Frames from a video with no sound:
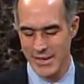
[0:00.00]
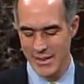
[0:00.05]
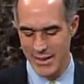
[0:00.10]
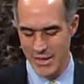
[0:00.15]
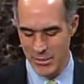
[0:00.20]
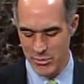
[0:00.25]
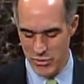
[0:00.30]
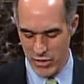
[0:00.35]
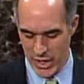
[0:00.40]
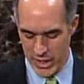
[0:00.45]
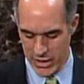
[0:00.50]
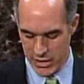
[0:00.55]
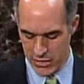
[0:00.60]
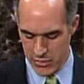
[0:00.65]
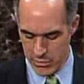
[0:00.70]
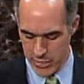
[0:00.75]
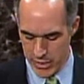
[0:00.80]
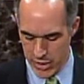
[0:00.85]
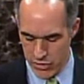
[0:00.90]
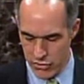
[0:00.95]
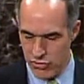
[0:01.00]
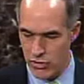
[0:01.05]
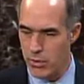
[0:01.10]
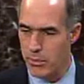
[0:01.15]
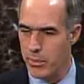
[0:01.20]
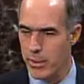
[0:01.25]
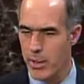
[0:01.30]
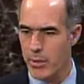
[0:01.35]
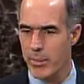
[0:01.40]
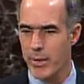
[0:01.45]
objective, but it should
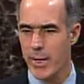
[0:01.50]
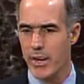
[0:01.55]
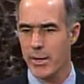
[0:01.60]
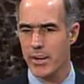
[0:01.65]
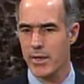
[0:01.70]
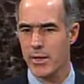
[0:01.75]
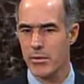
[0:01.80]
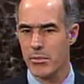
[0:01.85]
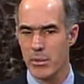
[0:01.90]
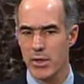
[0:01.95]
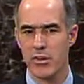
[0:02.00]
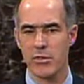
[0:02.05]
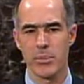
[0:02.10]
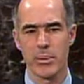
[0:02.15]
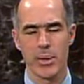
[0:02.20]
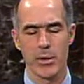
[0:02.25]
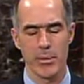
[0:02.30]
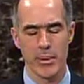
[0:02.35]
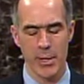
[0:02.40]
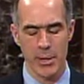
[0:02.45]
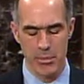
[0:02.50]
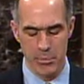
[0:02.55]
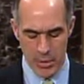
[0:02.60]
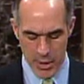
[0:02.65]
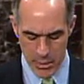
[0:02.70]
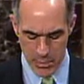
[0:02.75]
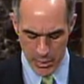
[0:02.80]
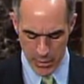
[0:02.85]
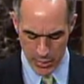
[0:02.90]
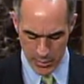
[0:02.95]
be about and must be about
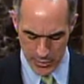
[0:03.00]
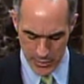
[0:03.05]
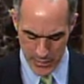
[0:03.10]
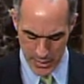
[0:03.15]
people.